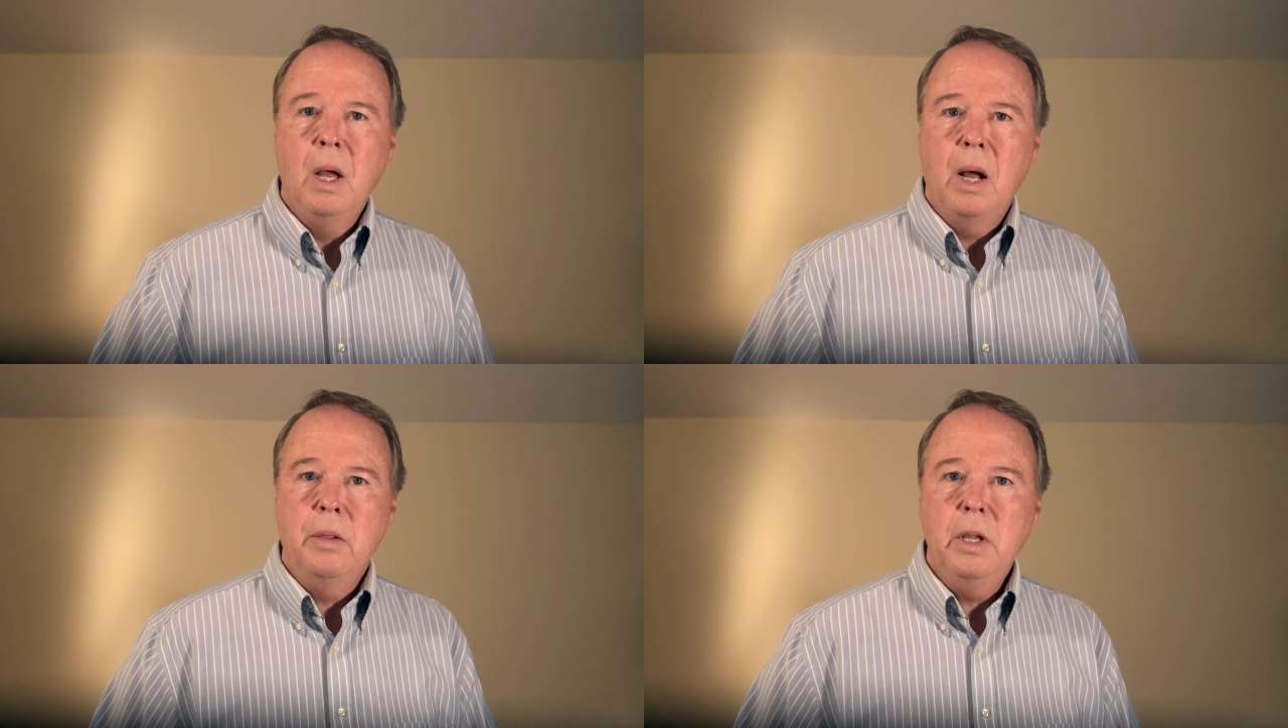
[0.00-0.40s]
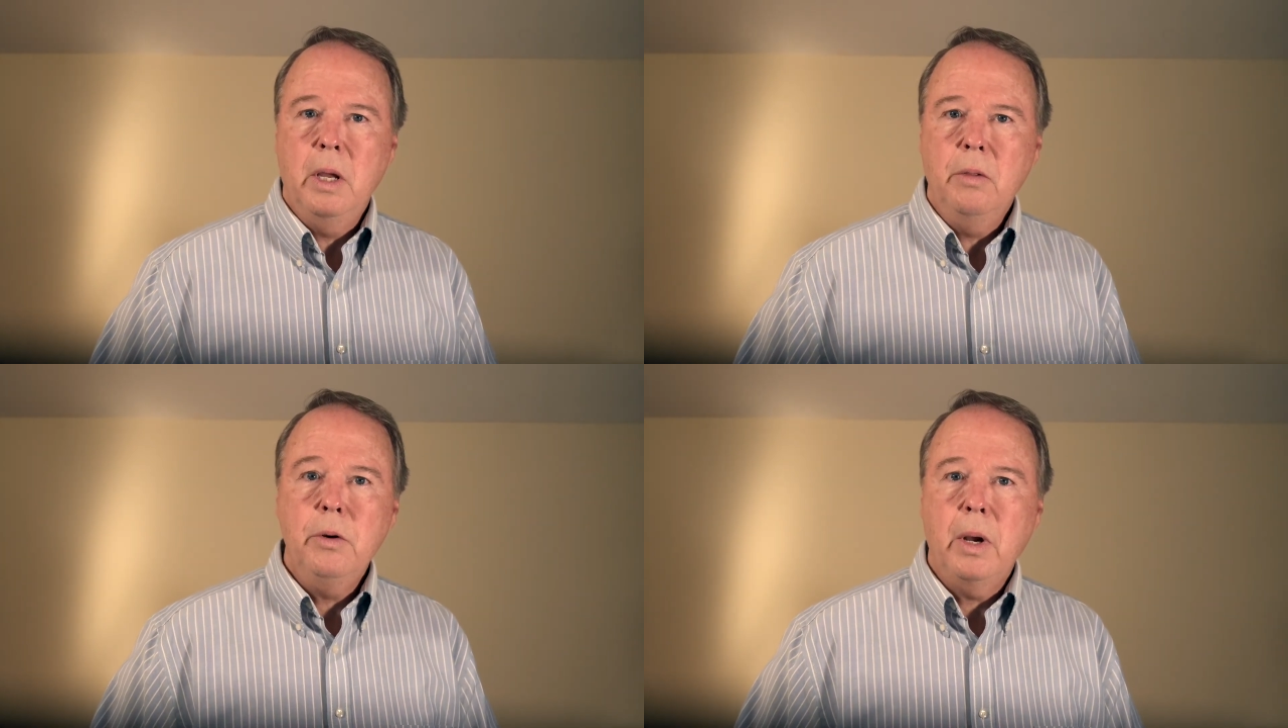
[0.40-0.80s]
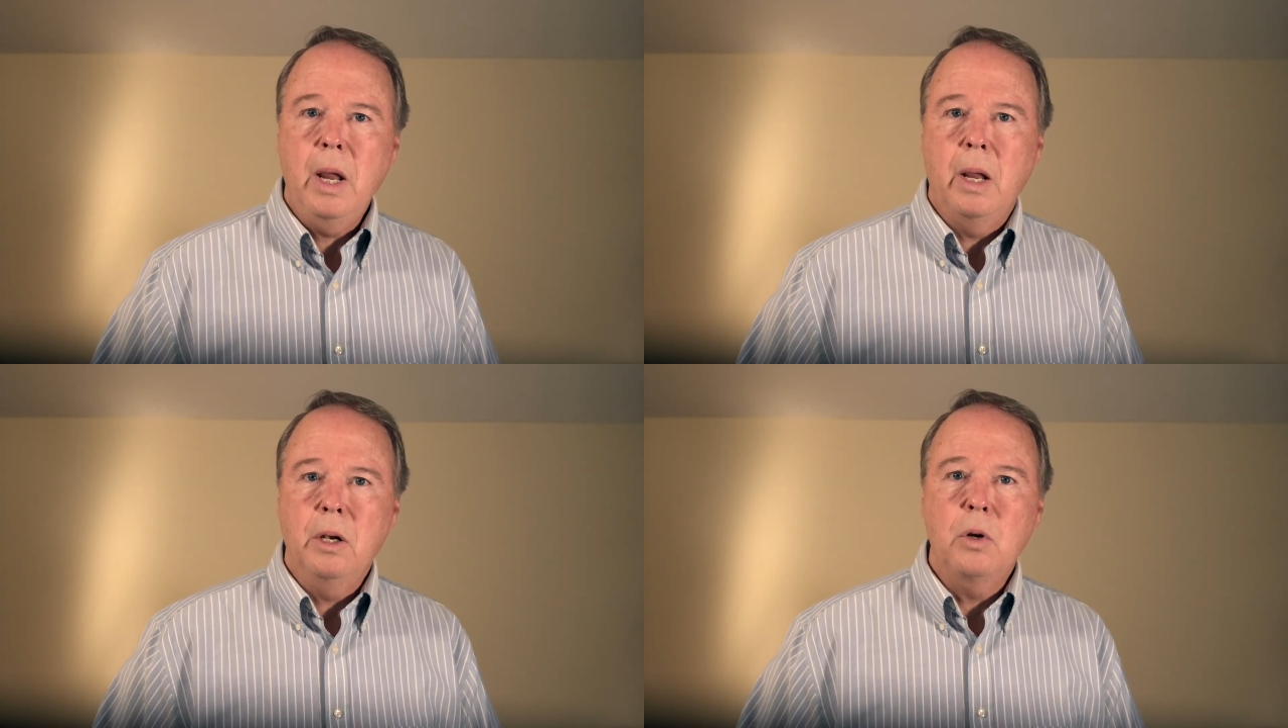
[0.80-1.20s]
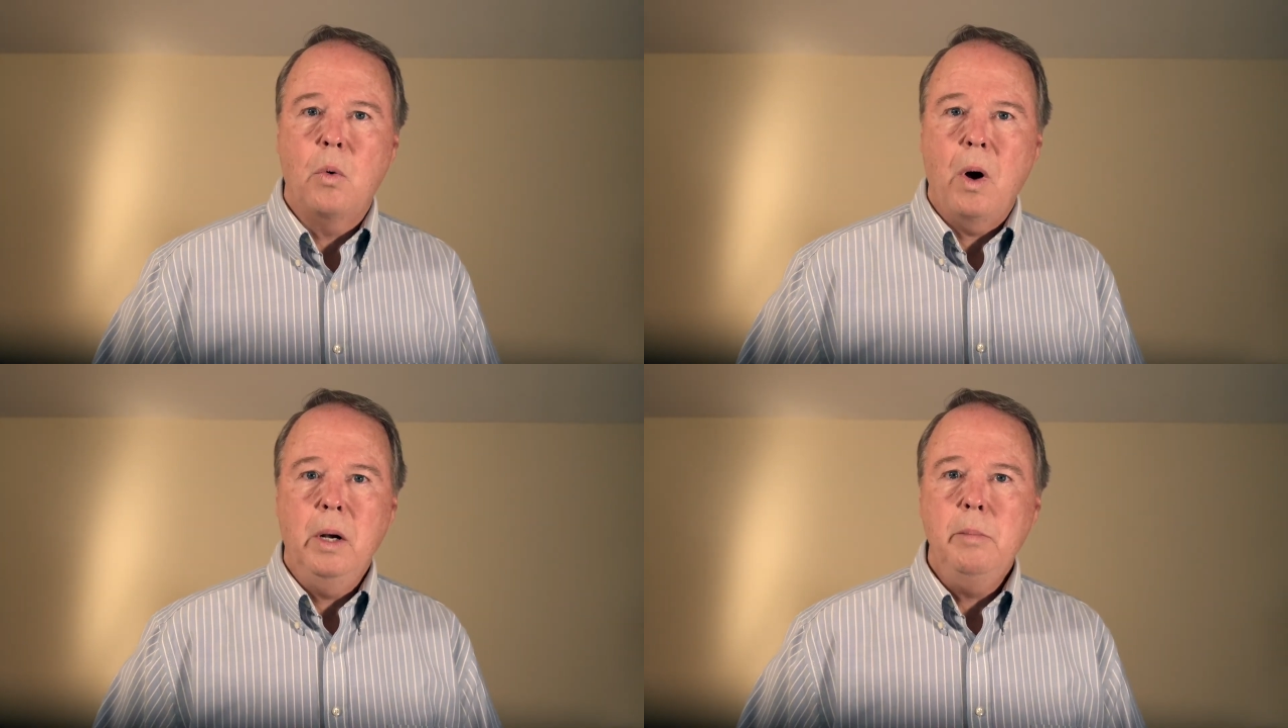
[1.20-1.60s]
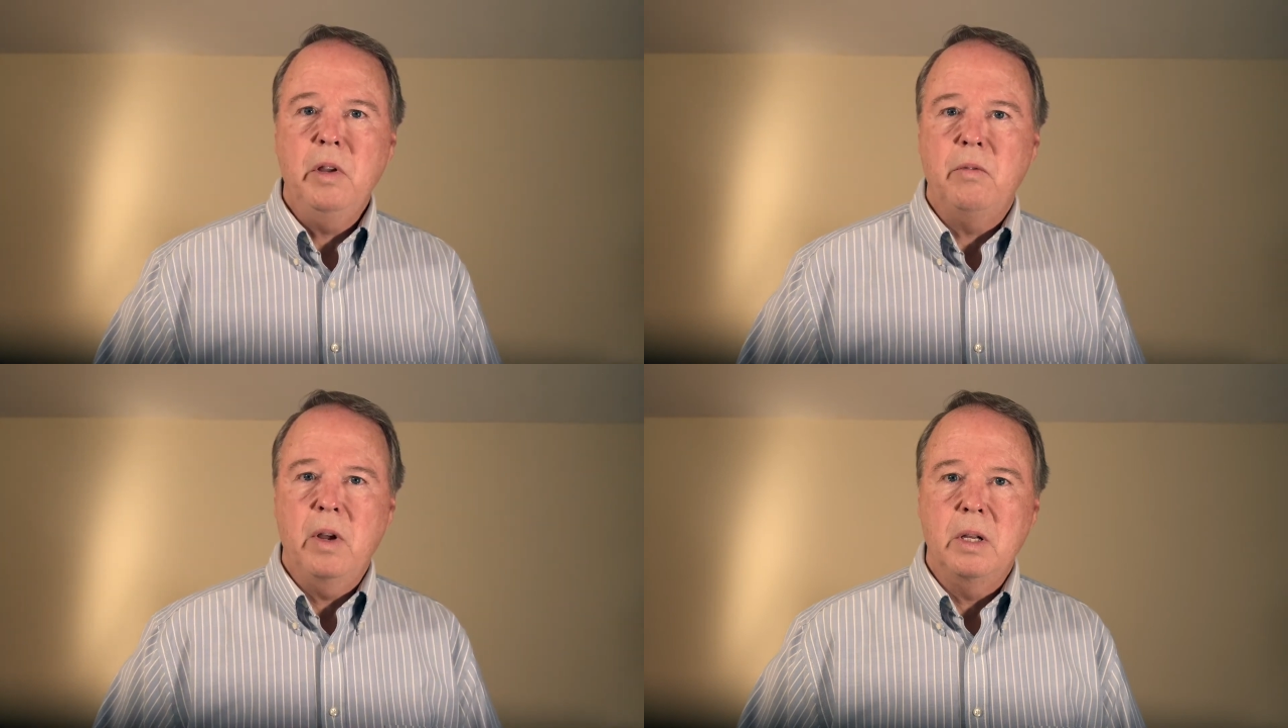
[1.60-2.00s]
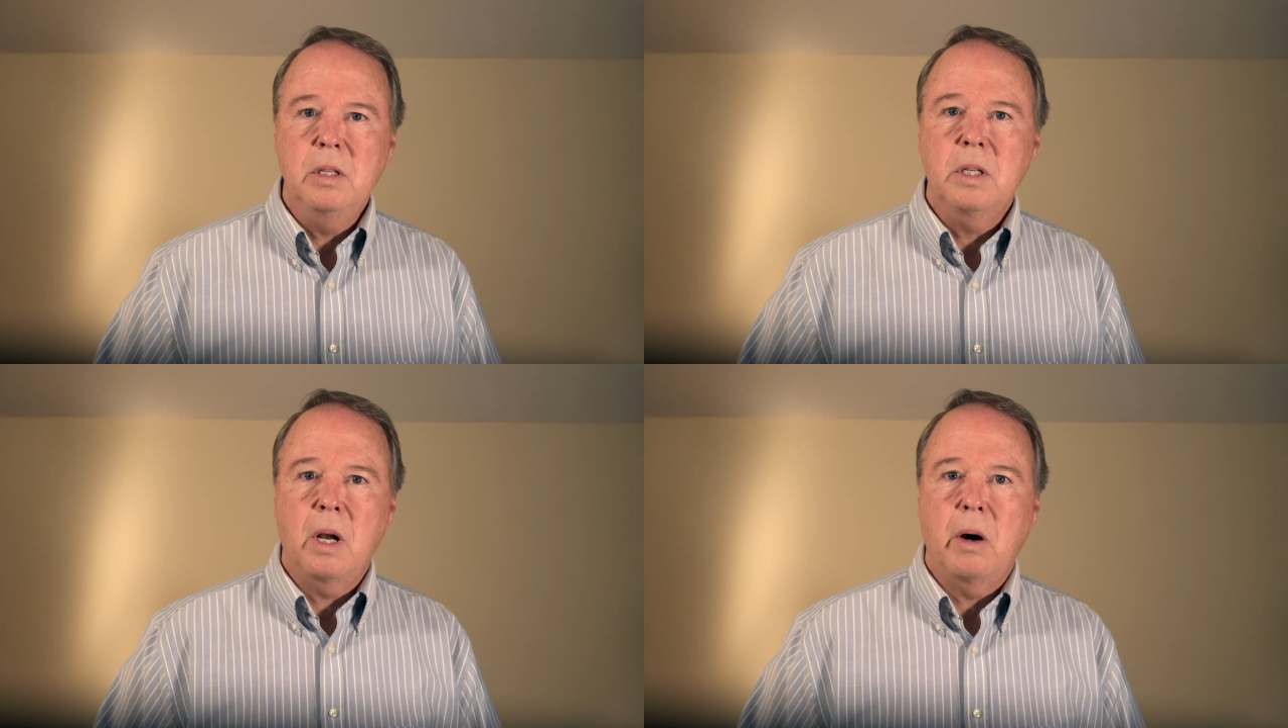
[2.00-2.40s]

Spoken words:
On the other hand, quantum events